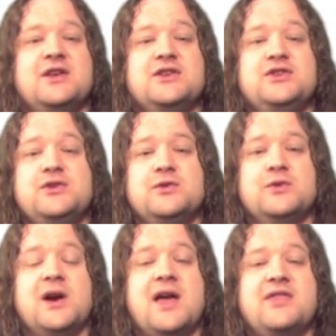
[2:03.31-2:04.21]

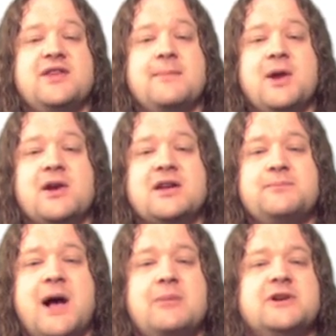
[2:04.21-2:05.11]
You, the
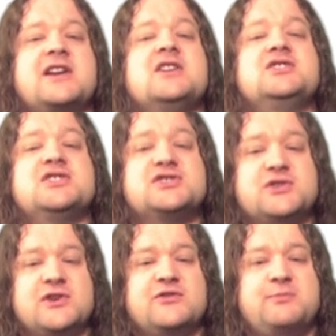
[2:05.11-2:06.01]
American public,
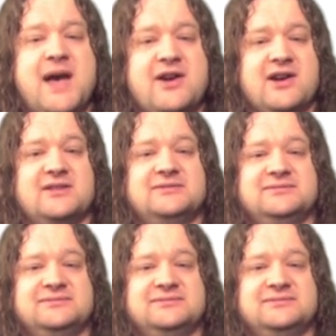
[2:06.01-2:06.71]
deserve better.